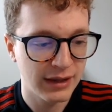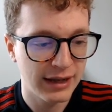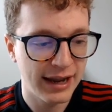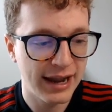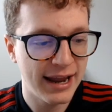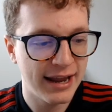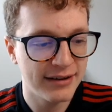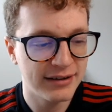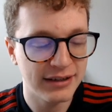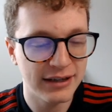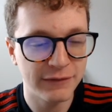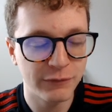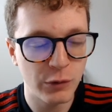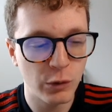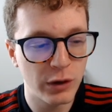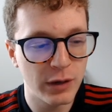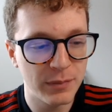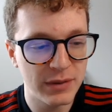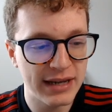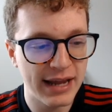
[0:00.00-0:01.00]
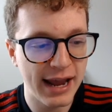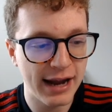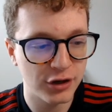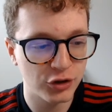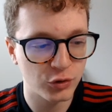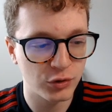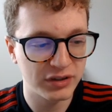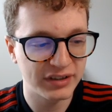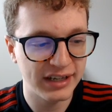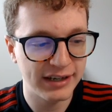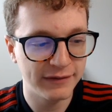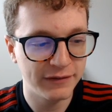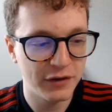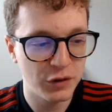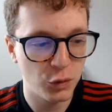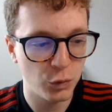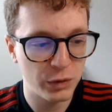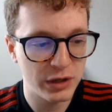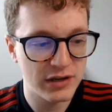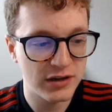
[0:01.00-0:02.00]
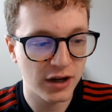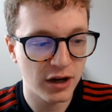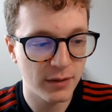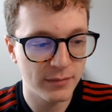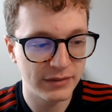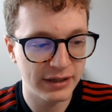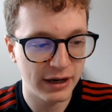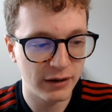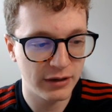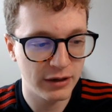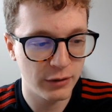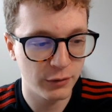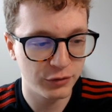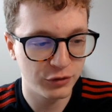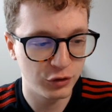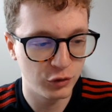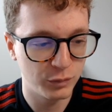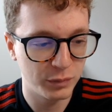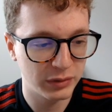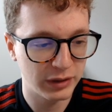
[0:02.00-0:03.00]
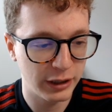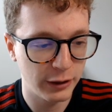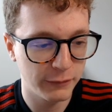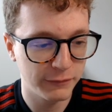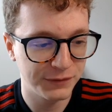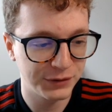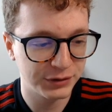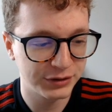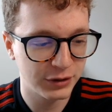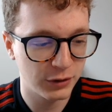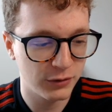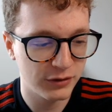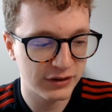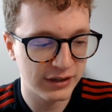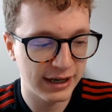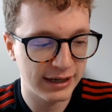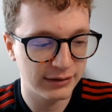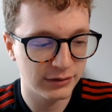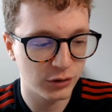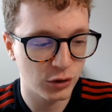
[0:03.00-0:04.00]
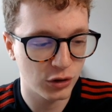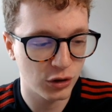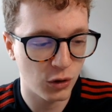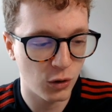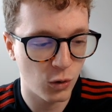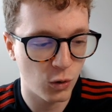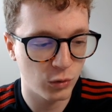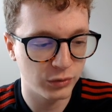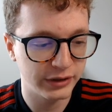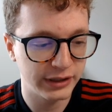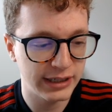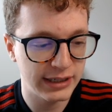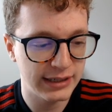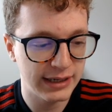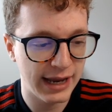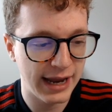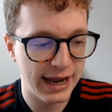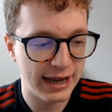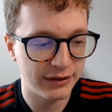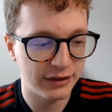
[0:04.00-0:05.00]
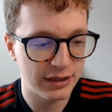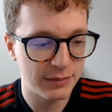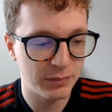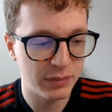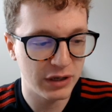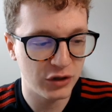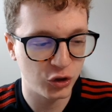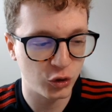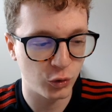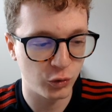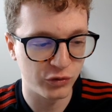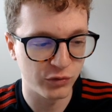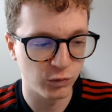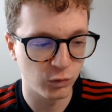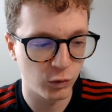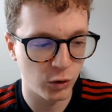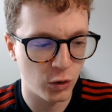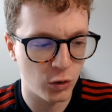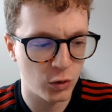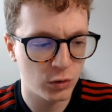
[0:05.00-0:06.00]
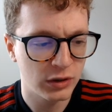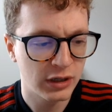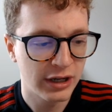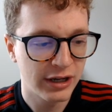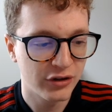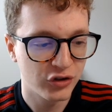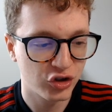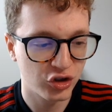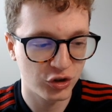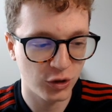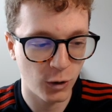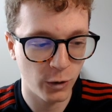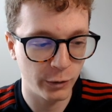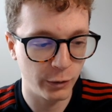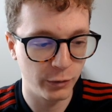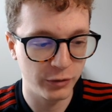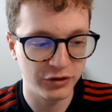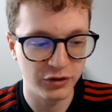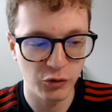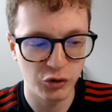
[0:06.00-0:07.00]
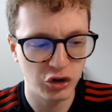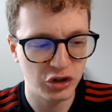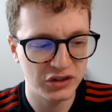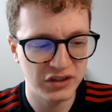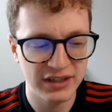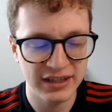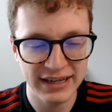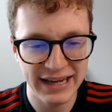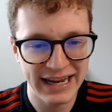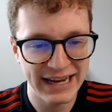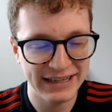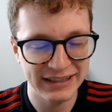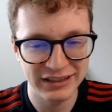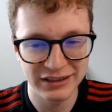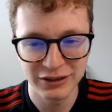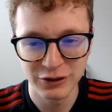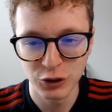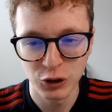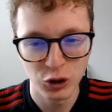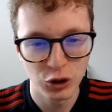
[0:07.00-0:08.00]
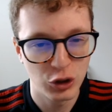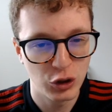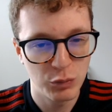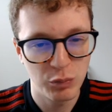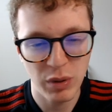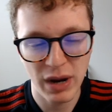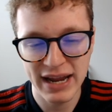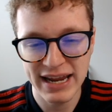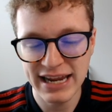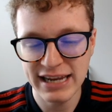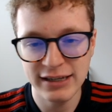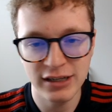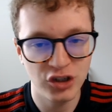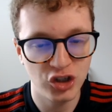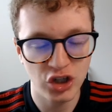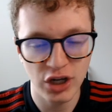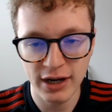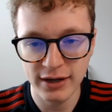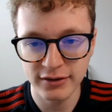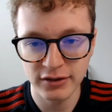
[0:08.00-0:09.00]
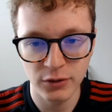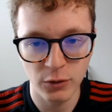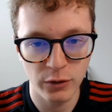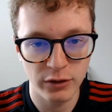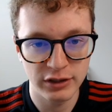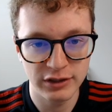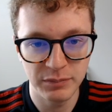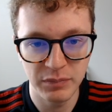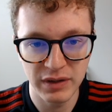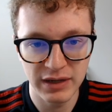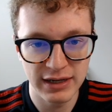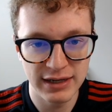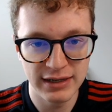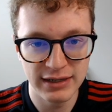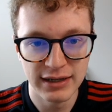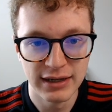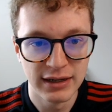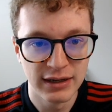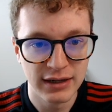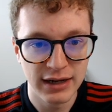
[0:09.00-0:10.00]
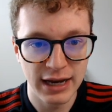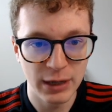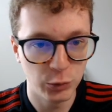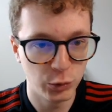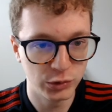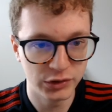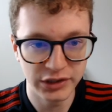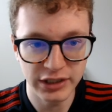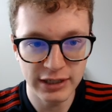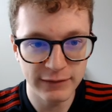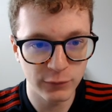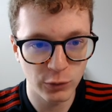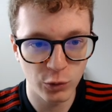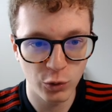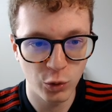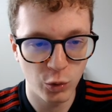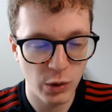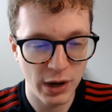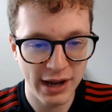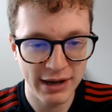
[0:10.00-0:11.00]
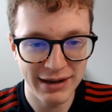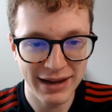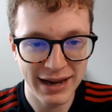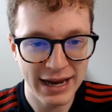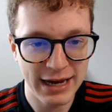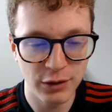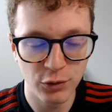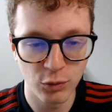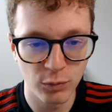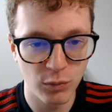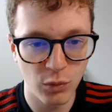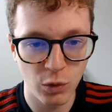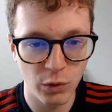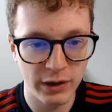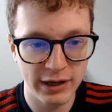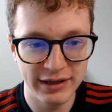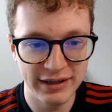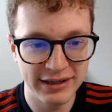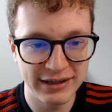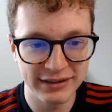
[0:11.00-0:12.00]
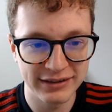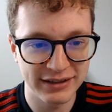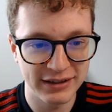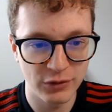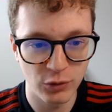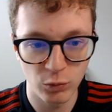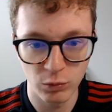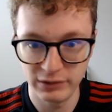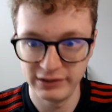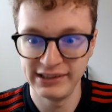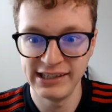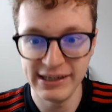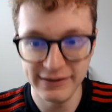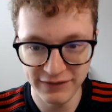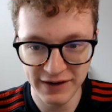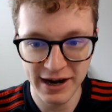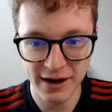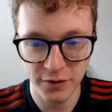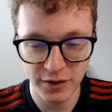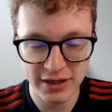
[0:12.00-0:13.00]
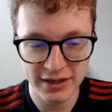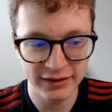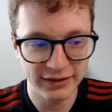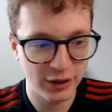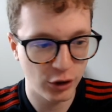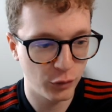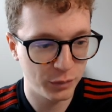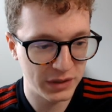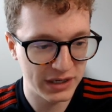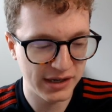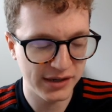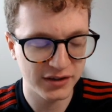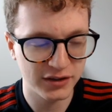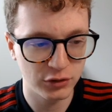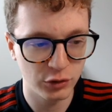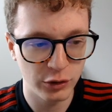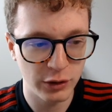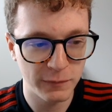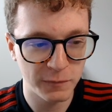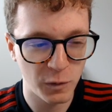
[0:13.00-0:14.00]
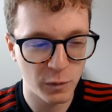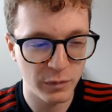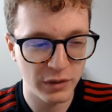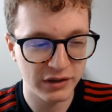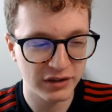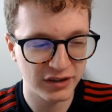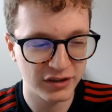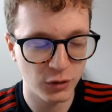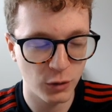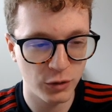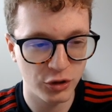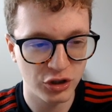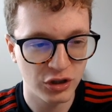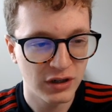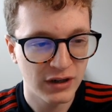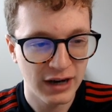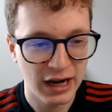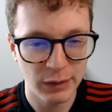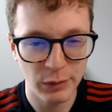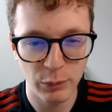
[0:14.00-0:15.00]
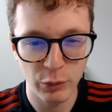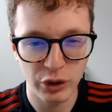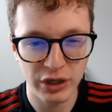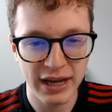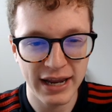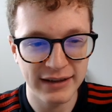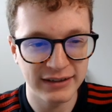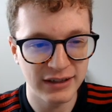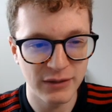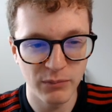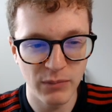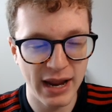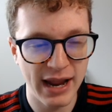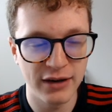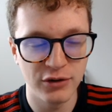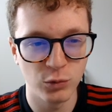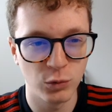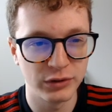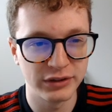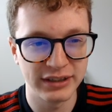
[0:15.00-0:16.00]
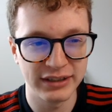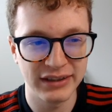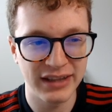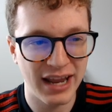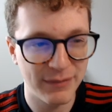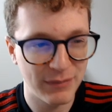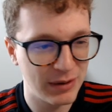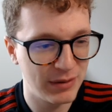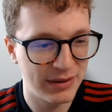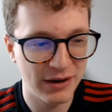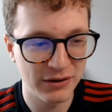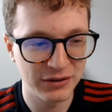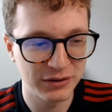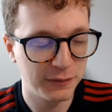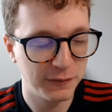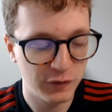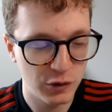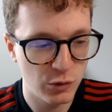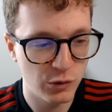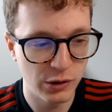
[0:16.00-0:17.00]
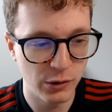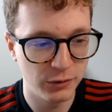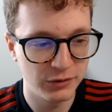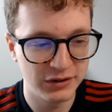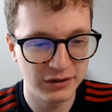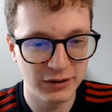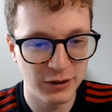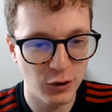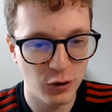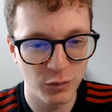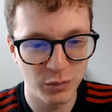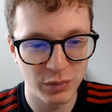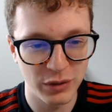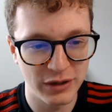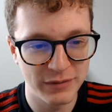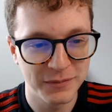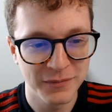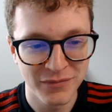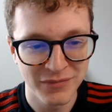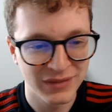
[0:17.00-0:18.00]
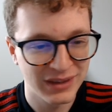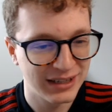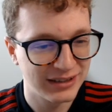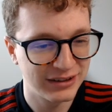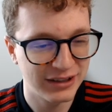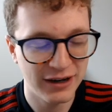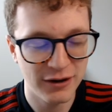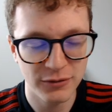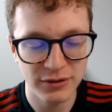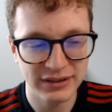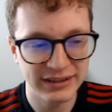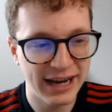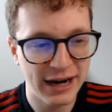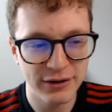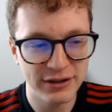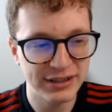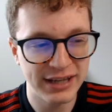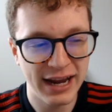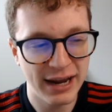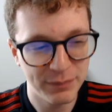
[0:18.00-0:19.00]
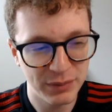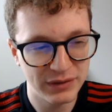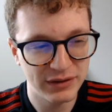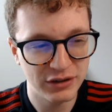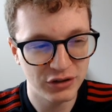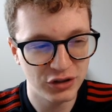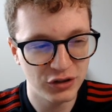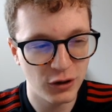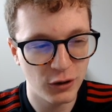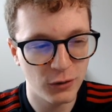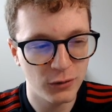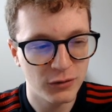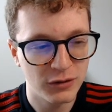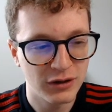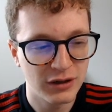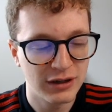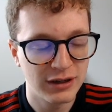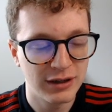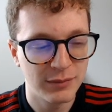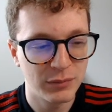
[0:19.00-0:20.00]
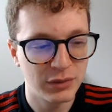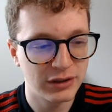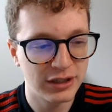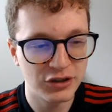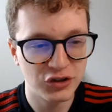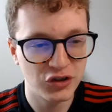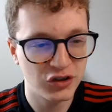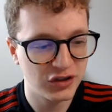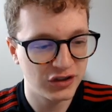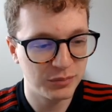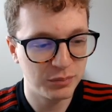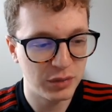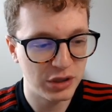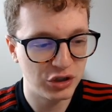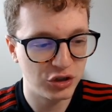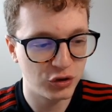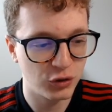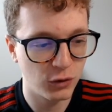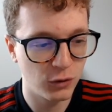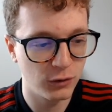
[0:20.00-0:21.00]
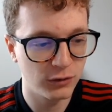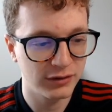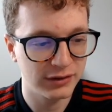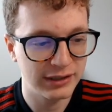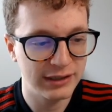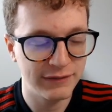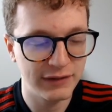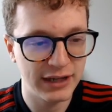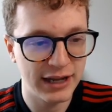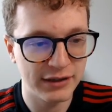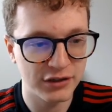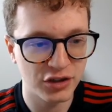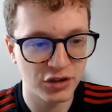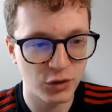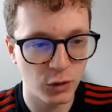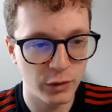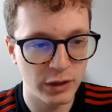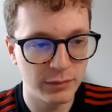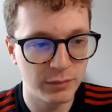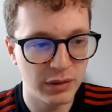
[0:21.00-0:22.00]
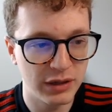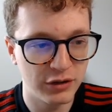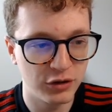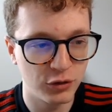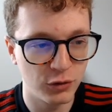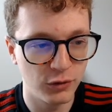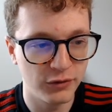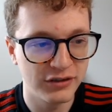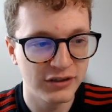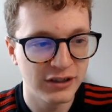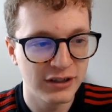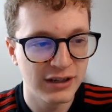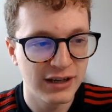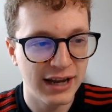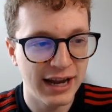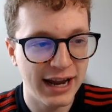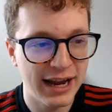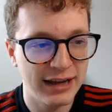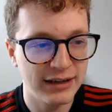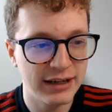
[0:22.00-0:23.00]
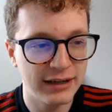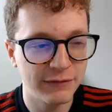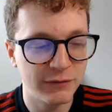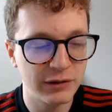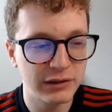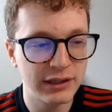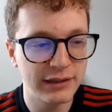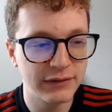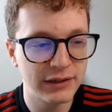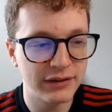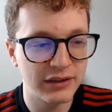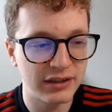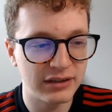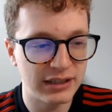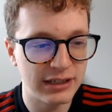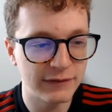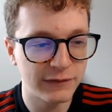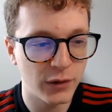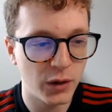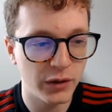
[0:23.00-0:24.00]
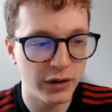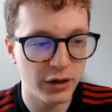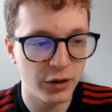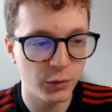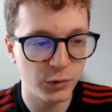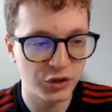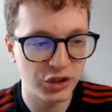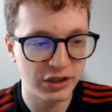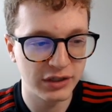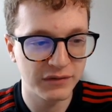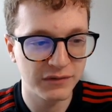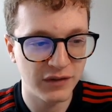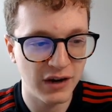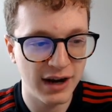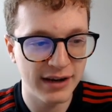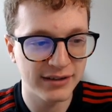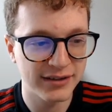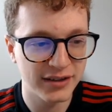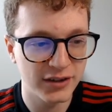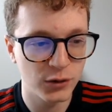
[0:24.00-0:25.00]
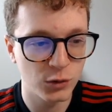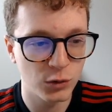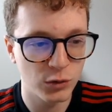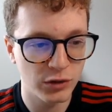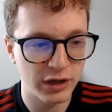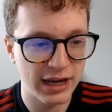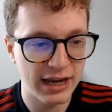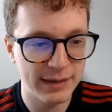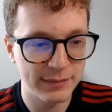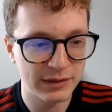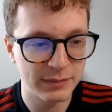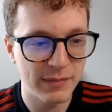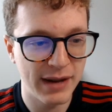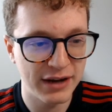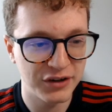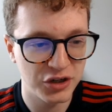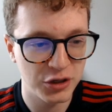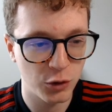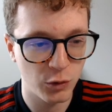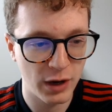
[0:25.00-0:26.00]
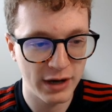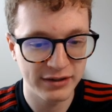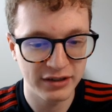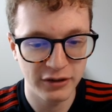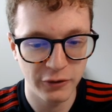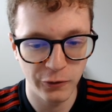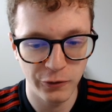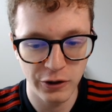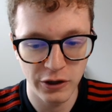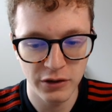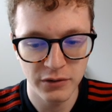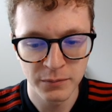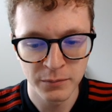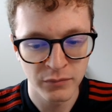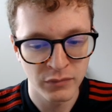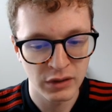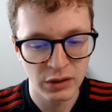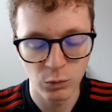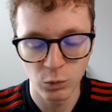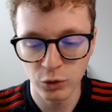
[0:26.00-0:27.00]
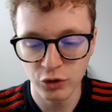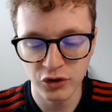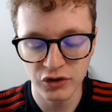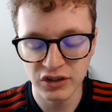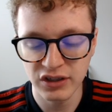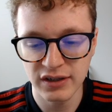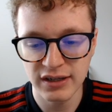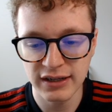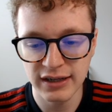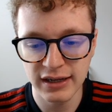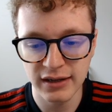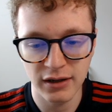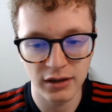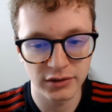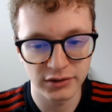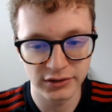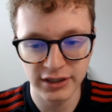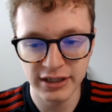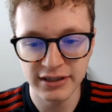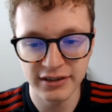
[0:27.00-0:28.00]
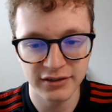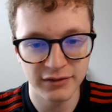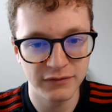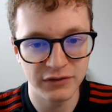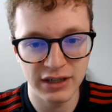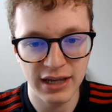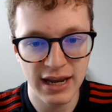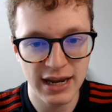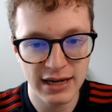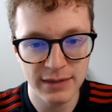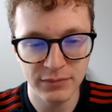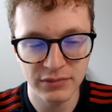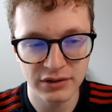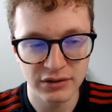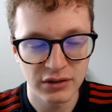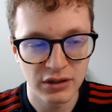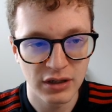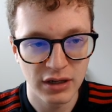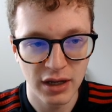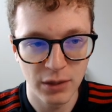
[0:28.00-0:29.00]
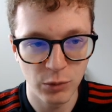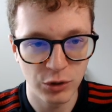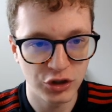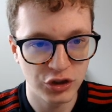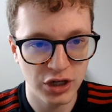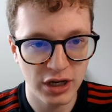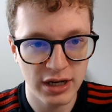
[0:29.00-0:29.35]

And if we want to be extra safe here, we can come down here to player filters and look only at the pitcher's role starter. So just in case by any chance there has been a reliever who had 8 or more innings in a relief outing, they'll be excluded from this search. I remember Kent Emanuel did that. Maybe that was a few years ago, but doubt it's happened this year. But let's just be sure, leave it at starting pitchers. And if we leave it at the default here, which is find single games matching criteria, we're just going to get a list of games in which